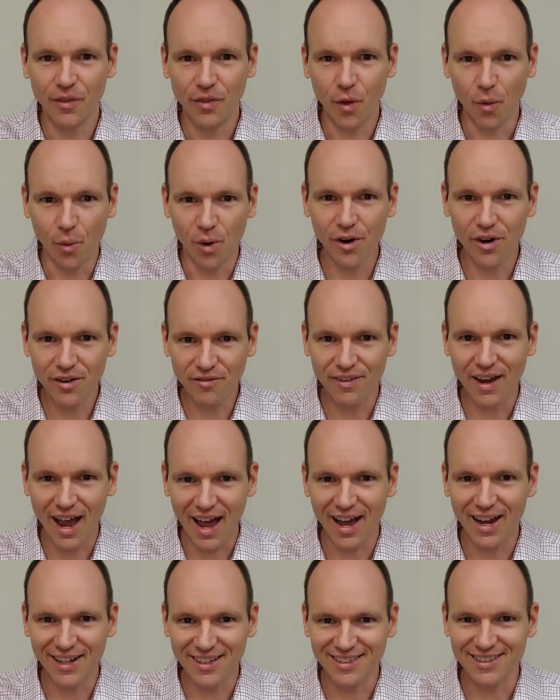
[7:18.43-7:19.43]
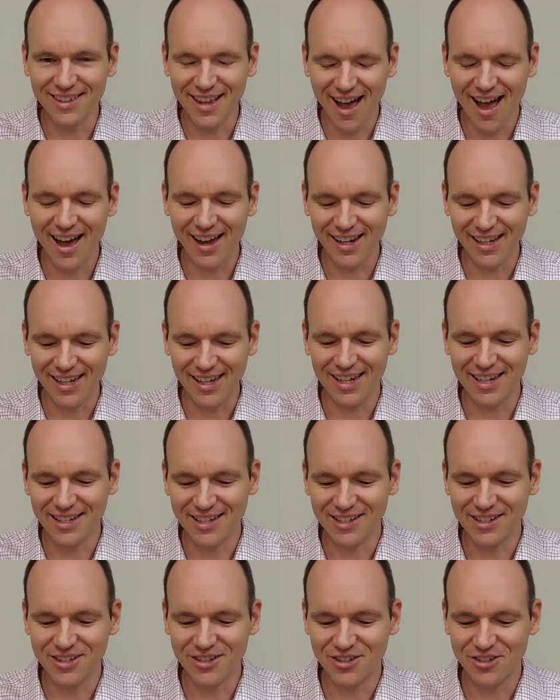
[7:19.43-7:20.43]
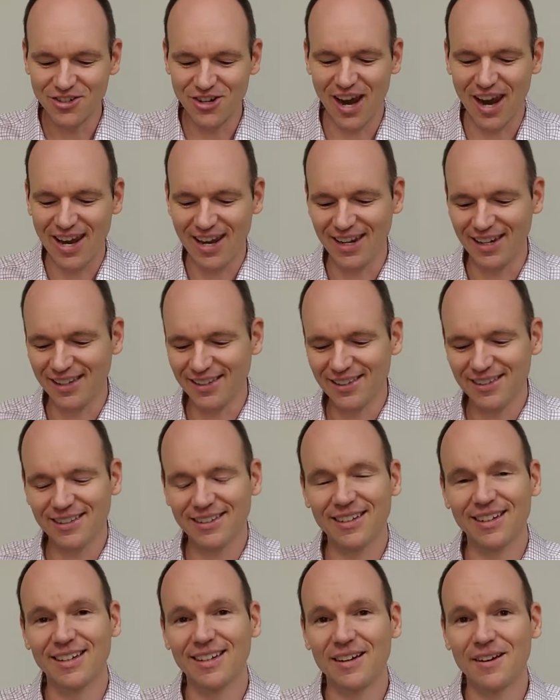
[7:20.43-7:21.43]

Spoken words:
The word of God is not in chains.